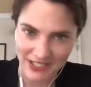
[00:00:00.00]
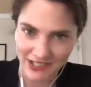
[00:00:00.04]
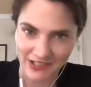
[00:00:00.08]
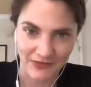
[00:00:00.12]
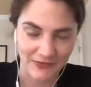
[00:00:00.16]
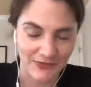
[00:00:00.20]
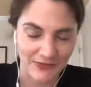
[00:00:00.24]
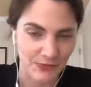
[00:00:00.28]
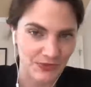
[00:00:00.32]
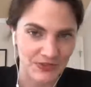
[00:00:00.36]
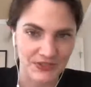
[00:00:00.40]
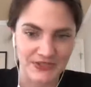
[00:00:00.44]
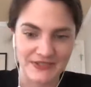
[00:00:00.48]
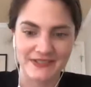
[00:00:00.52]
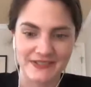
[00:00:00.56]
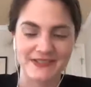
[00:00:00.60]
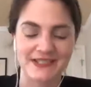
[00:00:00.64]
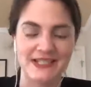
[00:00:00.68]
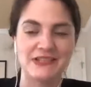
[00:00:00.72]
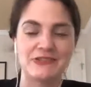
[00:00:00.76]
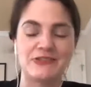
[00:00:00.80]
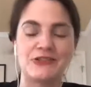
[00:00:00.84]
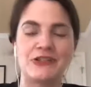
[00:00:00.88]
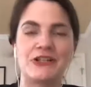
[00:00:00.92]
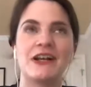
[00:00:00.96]
of the Wilson
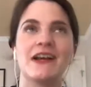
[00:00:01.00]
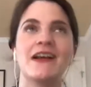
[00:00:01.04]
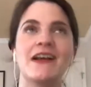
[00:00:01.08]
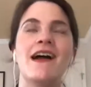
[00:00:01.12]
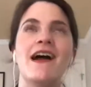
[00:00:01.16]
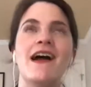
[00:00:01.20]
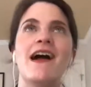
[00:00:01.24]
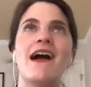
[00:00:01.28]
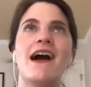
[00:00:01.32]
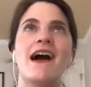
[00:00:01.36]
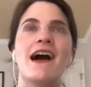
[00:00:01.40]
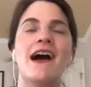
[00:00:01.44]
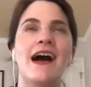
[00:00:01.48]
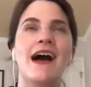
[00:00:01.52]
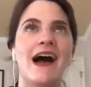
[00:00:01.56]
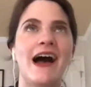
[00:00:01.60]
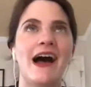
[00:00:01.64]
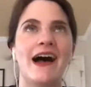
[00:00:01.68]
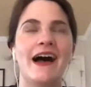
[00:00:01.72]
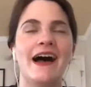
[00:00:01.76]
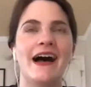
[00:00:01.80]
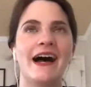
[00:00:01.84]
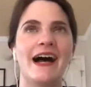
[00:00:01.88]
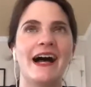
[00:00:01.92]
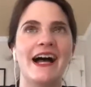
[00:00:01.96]
Center
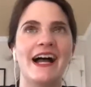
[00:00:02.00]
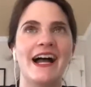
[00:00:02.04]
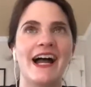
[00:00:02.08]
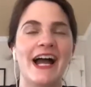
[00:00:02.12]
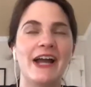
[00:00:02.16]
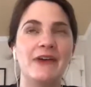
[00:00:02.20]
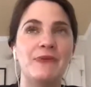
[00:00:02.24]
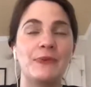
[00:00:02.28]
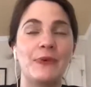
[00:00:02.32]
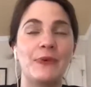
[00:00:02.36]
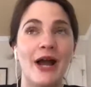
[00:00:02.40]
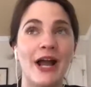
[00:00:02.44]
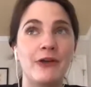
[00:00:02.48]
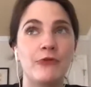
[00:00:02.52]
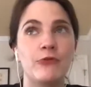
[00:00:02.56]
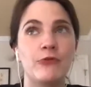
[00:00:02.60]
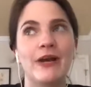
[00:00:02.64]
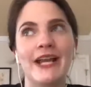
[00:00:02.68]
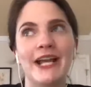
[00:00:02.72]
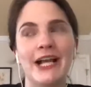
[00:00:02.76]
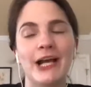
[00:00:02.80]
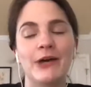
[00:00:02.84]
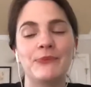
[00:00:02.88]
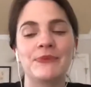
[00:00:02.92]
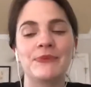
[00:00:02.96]
uh, I, I
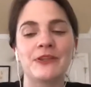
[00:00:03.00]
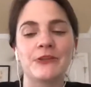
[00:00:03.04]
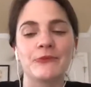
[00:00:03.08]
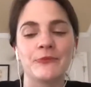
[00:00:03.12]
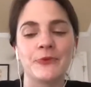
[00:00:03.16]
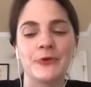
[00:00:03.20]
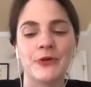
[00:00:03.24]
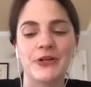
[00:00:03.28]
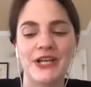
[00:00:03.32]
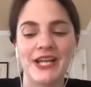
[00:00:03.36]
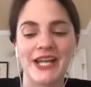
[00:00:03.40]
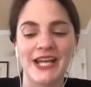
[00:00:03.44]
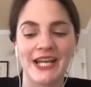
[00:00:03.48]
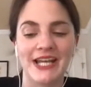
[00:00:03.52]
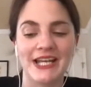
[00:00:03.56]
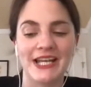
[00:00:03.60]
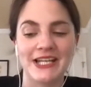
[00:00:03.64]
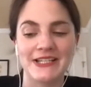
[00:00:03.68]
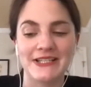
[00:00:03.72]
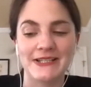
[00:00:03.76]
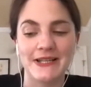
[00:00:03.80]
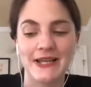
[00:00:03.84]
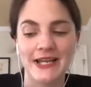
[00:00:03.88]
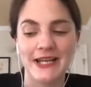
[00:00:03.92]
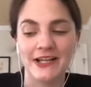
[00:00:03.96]
wake up in the morning and
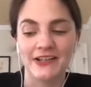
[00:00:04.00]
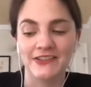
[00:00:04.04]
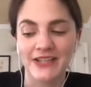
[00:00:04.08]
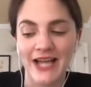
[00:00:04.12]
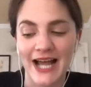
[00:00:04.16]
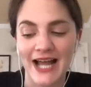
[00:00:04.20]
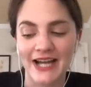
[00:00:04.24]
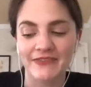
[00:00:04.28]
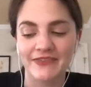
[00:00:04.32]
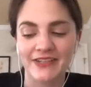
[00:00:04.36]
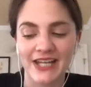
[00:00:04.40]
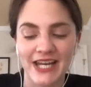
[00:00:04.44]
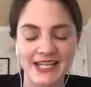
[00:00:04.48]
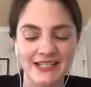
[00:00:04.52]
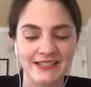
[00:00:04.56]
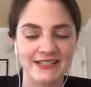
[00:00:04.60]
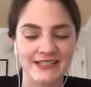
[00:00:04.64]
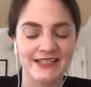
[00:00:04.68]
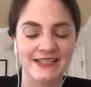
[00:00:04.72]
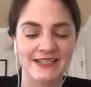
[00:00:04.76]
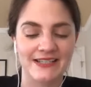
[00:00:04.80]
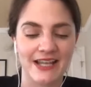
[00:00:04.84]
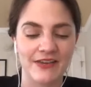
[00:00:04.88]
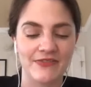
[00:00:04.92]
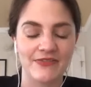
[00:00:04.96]
in, in a lot of
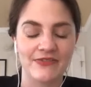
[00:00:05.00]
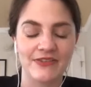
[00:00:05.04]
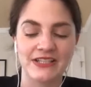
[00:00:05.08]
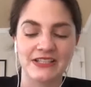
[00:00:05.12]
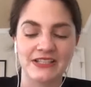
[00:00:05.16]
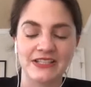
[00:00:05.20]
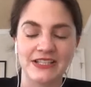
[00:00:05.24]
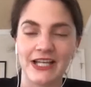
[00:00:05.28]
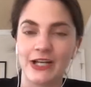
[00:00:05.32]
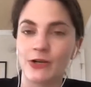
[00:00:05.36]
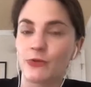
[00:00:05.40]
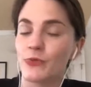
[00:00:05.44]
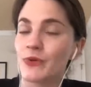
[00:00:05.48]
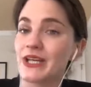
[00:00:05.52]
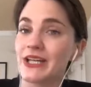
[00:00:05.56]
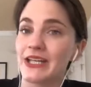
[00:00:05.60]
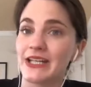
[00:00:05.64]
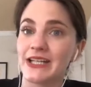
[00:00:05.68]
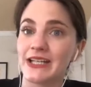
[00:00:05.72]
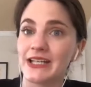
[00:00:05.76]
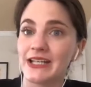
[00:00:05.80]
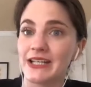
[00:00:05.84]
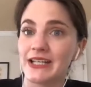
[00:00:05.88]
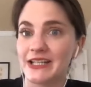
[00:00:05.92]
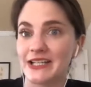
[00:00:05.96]
cases i feel like
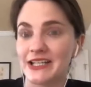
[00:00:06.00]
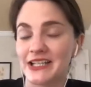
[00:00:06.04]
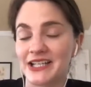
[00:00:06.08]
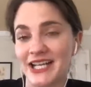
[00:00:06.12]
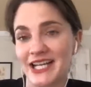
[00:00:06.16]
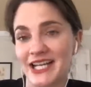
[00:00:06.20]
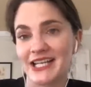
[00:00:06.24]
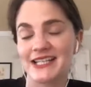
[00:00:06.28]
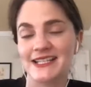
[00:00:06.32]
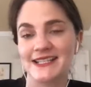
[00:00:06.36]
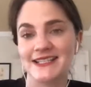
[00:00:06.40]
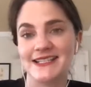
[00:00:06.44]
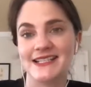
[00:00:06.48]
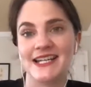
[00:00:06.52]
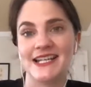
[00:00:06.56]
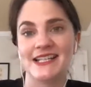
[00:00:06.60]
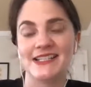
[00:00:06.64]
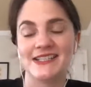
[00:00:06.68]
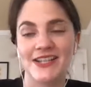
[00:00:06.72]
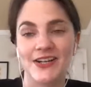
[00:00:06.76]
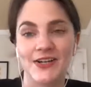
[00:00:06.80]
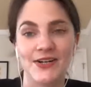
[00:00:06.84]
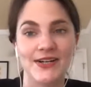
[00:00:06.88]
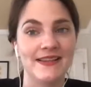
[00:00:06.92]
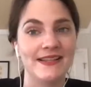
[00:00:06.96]
we in the united
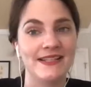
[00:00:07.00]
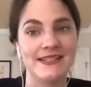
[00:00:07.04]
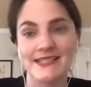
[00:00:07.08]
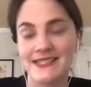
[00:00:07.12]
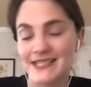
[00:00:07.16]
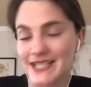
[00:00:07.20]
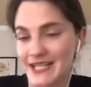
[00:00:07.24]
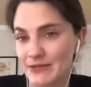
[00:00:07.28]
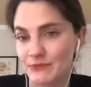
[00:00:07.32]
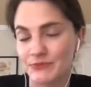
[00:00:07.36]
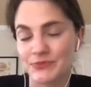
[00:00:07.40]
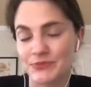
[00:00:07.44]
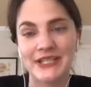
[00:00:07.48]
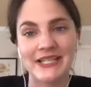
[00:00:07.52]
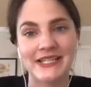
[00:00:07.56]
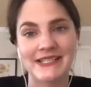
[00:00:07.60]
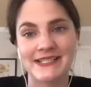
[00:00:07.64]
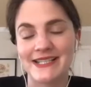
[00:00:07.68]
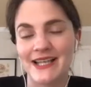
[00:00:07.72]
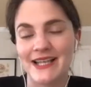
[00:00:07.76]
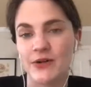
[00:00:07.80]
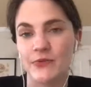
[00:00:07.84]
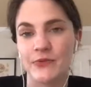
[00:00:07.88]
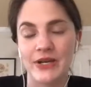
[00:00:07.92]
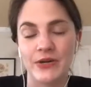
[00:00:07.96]
states are in the same place
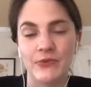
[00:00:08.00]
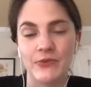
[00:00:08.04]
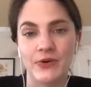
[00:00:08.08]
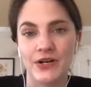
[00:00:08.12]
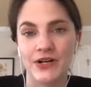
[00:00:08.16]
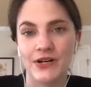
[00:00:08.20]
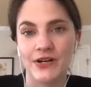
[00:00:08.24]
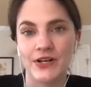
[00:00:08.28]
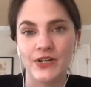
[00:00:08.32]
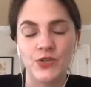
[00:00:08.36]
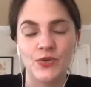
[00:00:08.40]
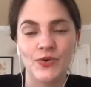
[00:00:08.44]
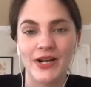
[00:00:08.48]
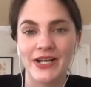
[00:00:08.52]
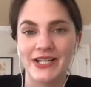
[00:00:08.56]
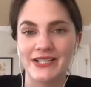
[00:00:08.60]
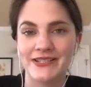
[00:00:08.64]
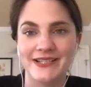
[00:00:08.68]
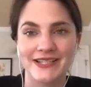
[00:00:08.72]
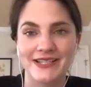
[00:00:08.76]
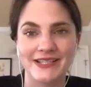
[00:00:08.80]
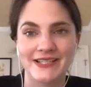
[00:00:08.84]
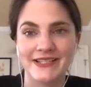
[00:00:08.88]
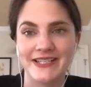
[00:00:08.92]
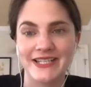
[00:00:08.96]
that we were in
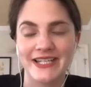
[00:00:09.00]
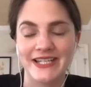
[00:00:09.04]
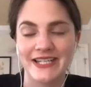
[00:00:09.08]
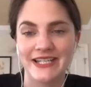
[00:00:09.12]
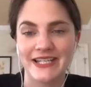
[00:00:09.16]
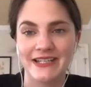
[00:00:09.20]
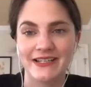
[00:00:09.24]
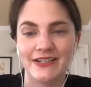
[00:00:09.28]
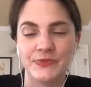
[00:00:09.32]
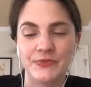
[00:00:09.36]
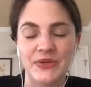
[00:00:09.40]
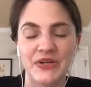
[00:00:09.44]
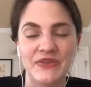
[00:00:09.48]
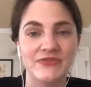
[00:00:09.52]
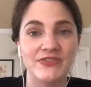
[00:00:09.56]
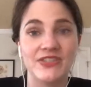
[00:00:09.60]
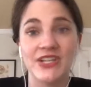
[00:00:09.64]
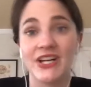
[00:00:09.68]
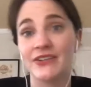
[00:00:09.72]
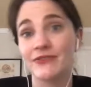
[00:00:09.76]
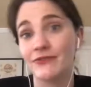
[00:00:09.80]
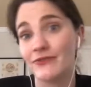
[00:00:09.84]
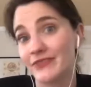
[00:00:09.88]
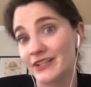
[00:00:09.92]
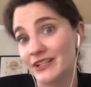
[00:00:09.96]
2016 we've
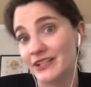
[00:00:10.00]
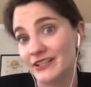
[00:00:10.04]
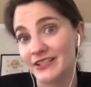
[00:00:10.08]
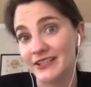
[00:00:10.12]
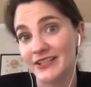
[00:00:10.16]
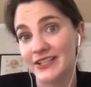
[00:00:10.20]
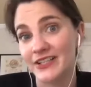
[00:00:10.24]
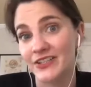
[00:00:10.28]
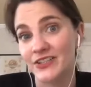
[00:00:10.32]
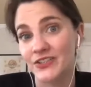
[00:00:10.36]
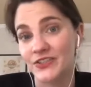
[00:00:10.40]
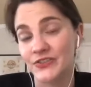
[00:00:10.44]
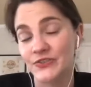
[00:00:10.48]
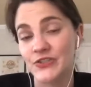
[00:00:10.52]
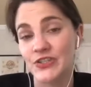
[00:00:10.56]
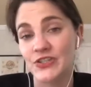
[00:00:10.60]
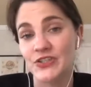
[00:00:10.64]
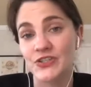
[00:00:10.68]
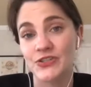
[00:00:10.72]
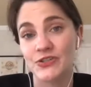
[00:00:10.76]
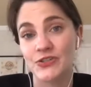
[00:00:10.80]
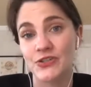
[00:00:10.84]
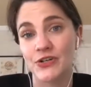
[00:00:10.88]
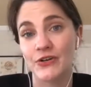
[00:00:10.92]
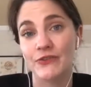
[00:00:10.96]
done very little to
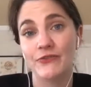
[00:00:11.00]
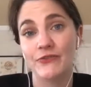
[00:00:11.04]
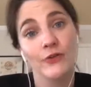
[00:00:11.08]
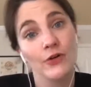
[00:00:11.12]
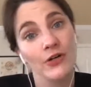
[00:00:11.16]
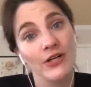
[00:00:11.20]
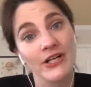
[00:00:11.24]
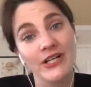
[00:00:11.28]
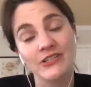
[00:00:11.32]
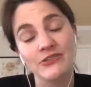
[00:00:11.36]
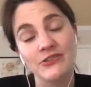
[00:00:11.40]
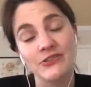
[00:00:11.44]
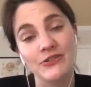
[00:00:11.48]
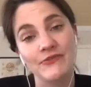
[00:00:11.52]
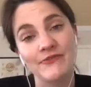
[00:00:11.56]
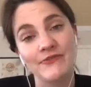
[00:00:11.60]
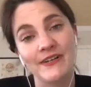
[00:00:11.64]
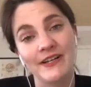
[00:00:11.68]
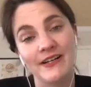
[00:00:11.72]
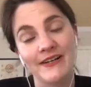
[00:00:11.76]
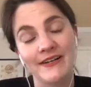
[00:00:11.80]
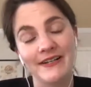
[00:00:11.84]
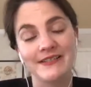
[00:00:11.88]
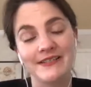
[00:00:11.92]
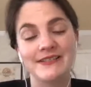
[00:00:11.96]
deter foreign
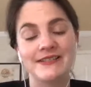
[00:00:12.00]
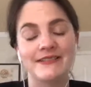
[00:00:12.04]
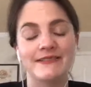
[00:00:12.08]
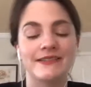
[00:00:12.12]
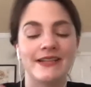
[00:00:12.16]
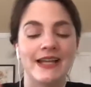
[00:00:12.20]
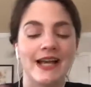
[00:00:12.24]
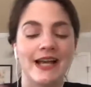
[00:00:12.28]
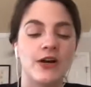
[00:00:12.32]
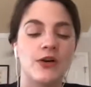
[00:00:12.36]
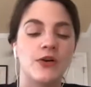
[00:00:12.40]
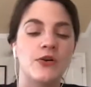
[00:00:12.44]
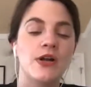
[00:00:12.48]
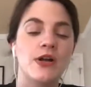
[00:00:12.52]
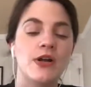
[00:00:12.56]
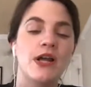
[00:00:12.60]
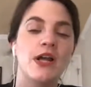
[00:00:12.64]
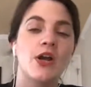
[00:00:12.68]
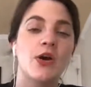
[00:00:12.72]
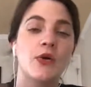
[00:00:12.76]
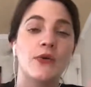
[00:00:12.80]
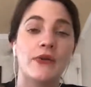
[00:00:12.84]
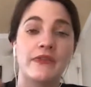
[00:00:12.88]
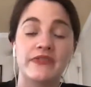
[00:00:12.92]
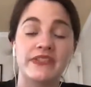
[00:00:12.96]
interference and now
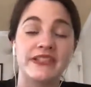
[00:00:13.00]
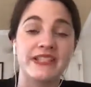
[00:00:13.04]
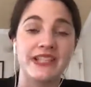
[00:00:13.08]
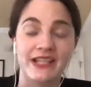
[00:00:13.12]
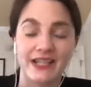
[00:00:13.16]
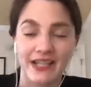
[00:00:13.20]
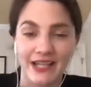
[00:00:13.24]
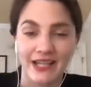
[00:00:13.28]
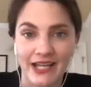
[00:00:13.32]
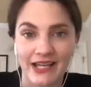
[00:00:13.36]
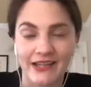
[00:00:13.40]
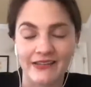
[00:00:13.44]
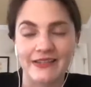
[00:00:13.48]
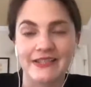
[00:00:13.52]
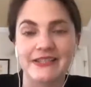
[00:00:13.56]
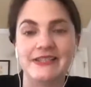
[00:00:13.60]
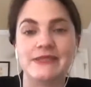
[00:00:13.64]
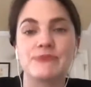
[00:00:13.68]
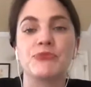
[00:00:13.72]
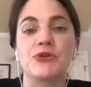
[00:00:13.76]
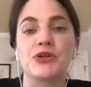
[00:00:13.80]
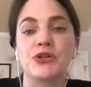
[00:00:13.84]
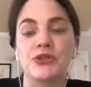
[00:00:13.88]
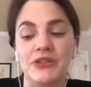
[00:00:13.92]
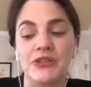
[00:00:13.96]
we've seen again
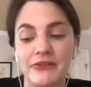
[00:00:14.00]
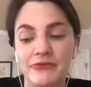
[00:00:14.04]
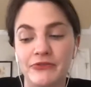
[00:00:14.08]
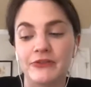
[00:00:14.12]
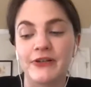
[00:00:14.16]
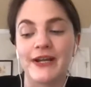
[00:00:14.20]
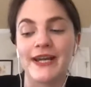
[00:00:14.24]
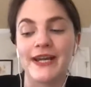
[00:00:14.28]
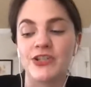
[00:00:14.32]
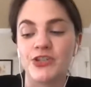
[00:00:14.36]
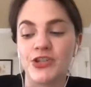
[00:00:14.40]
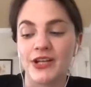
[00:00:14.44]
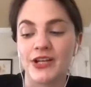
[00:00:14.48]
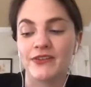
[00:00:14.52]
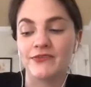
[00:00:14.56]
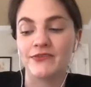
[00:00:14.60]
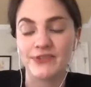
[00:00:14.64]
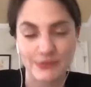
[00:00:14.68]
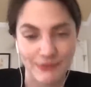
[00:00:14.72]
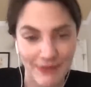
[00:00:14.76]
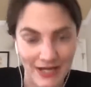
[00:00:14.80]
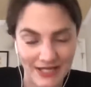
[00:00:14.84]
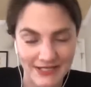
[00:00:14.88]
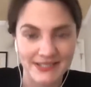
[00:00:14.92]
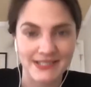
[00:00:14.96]
this proliferation of
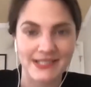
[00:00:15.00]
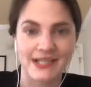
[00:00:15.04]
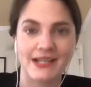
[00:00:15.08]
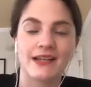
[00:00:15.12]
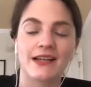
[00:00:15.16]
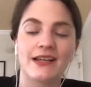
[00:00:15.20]
domestic